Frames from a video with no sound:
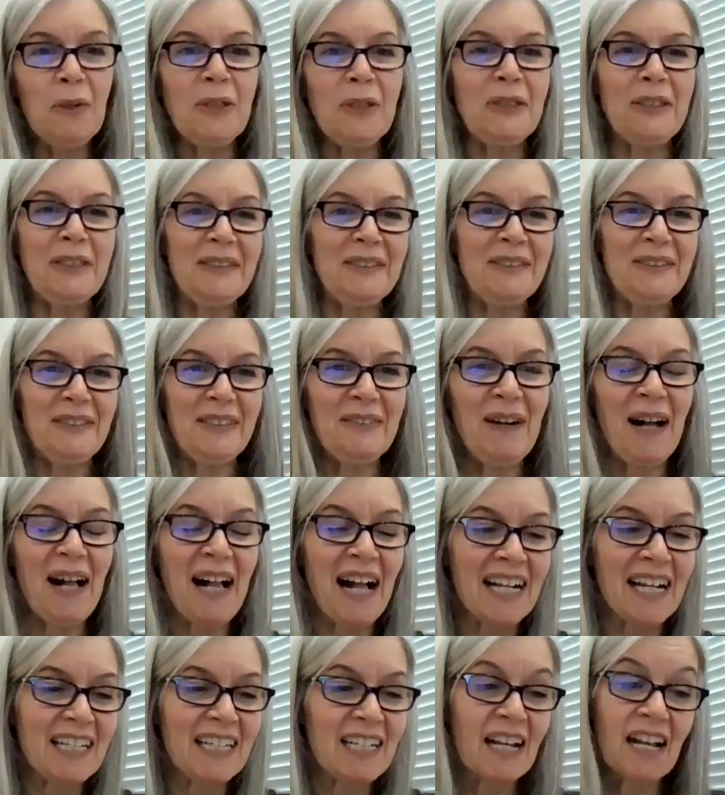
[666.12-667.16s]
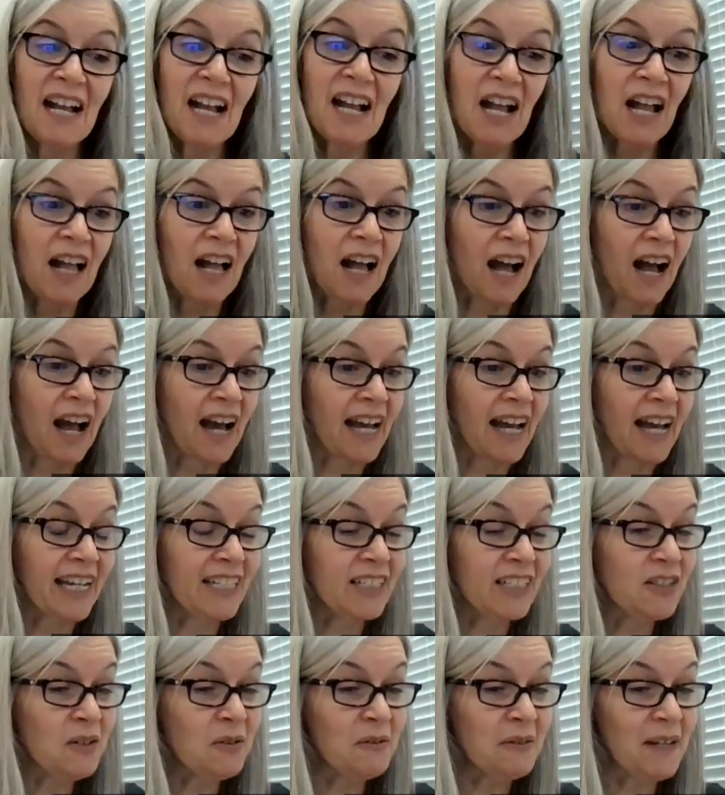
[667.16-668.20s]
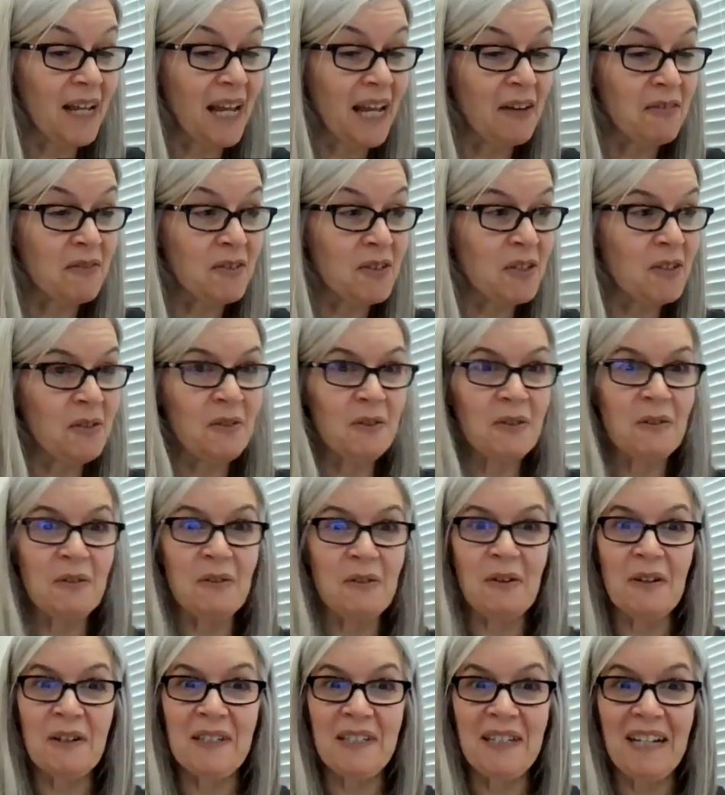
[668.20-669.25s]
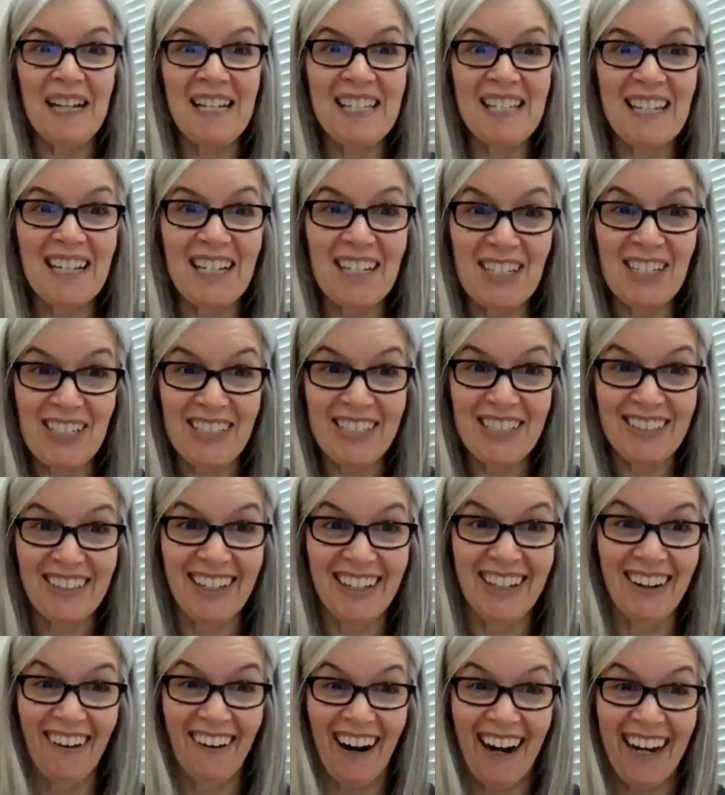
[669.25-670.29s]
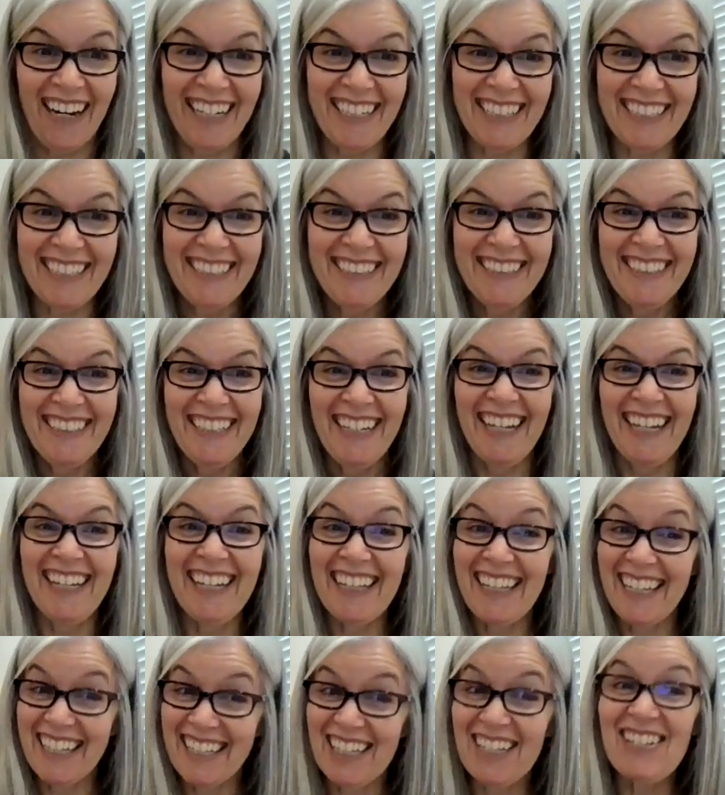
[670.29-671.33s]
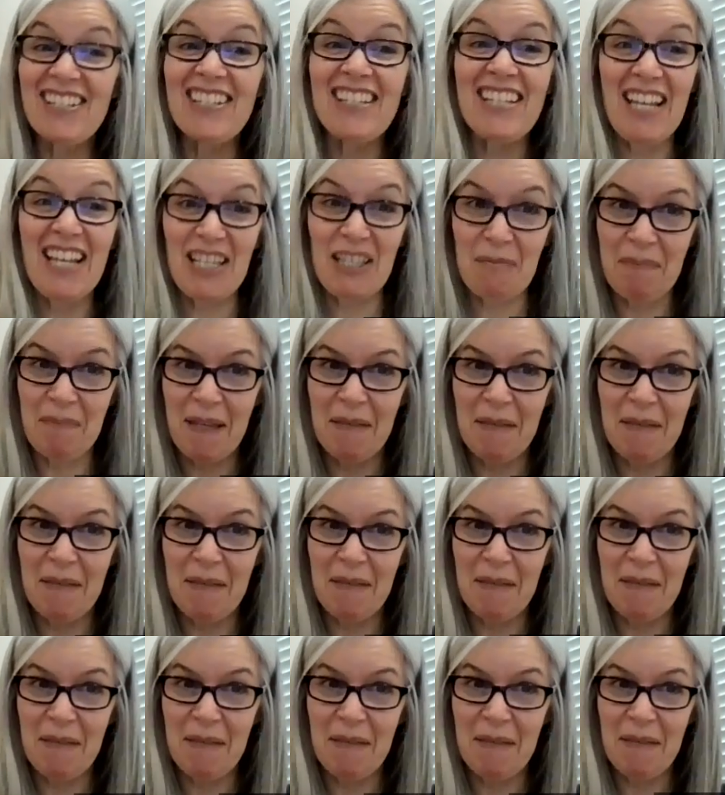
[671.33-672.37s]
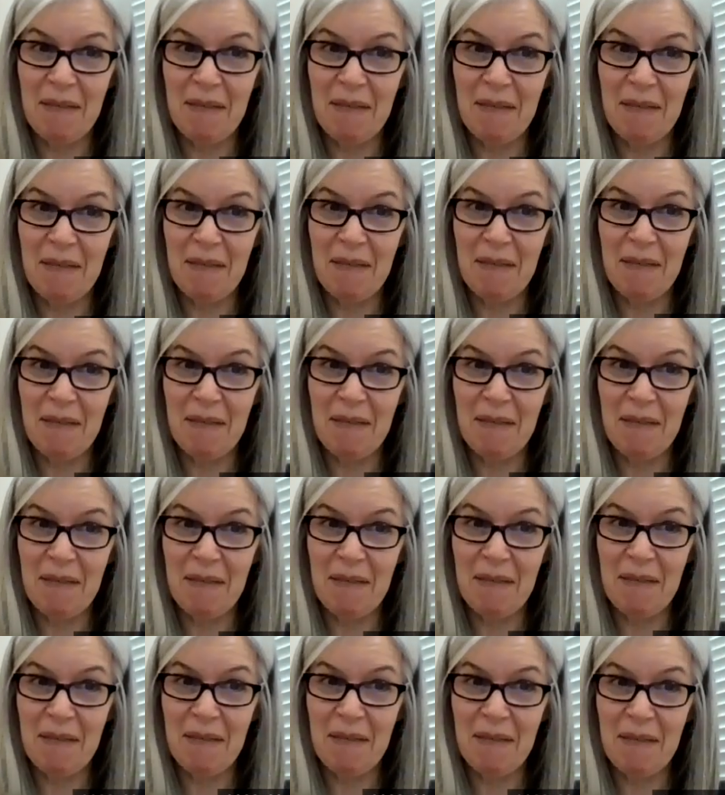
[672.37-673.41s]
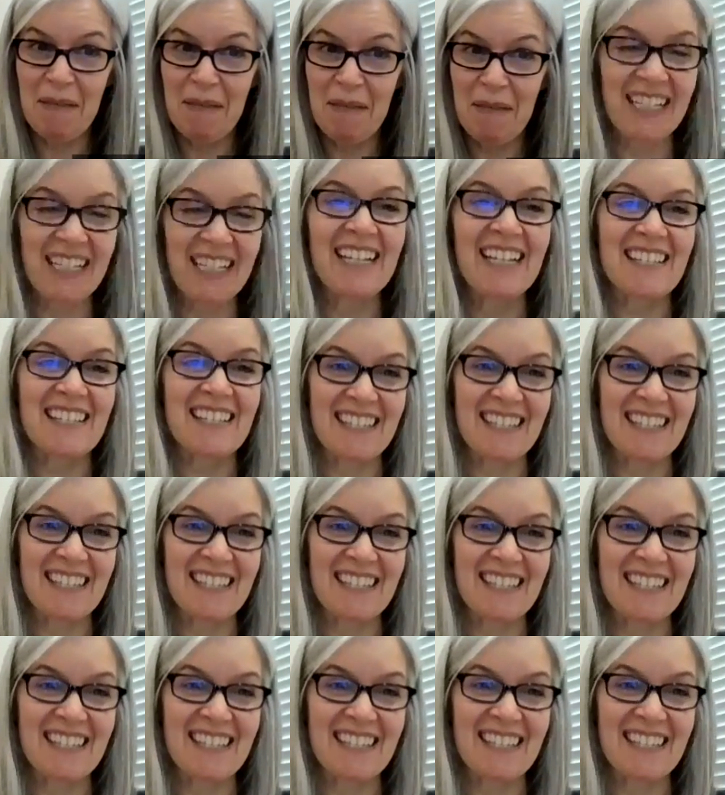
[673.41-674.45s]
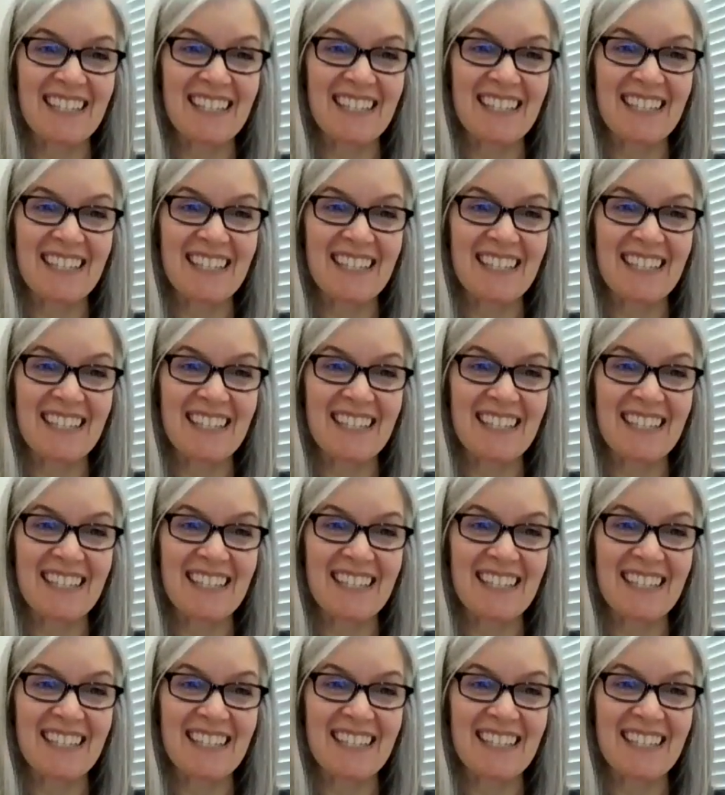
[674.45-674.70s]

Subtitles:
good. I don't have to do the organization, right? Like you said, the people behind the scenes. Thank you. Yes.